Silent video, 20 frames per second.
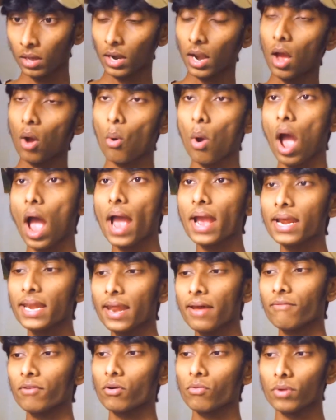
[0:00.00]
Now, I
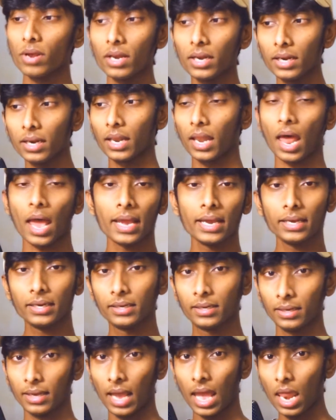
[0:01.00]
never really
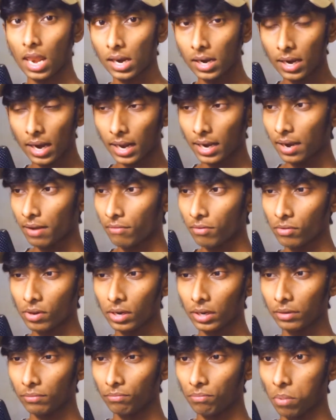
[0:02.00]
liked Ellen. I never
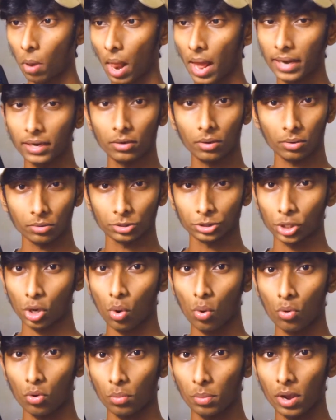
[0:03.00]
really liked her
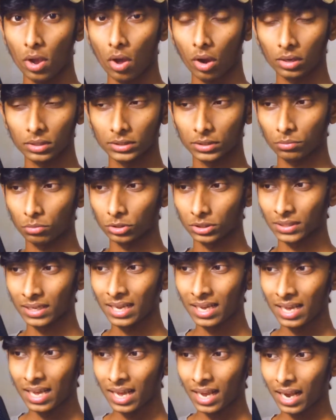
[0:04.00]
show, to be honest. It was
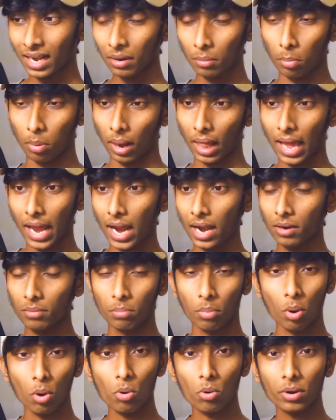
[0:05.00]
kind of bland,
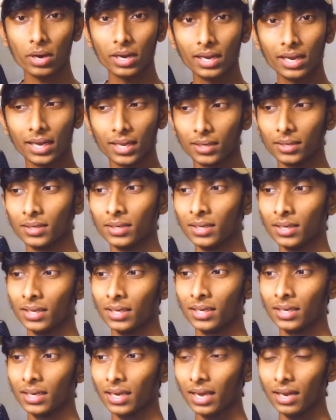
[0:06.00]
boring, and
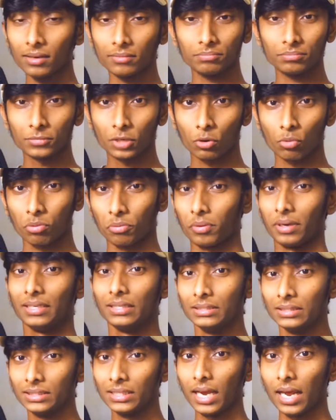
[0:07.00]
kind of
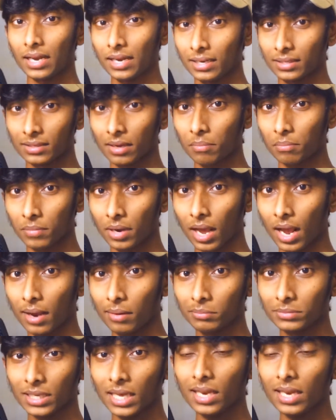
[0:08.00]
cringe yet sometimes.